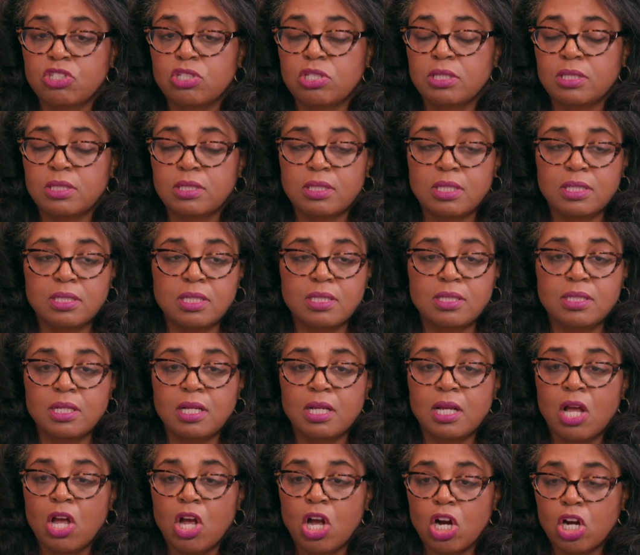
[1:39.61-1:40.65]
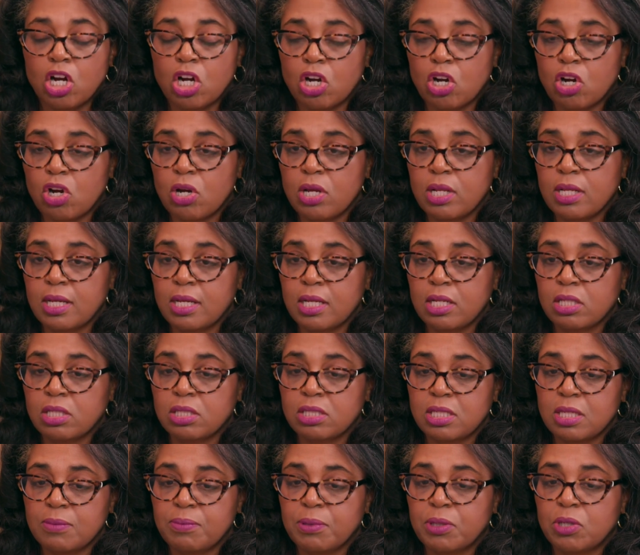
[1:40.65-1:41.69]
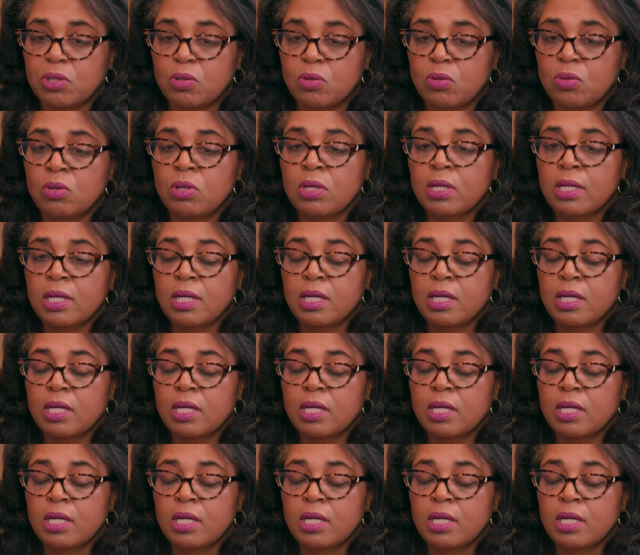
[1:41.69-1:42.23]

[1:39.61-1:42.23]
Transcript: Does it occur in the typical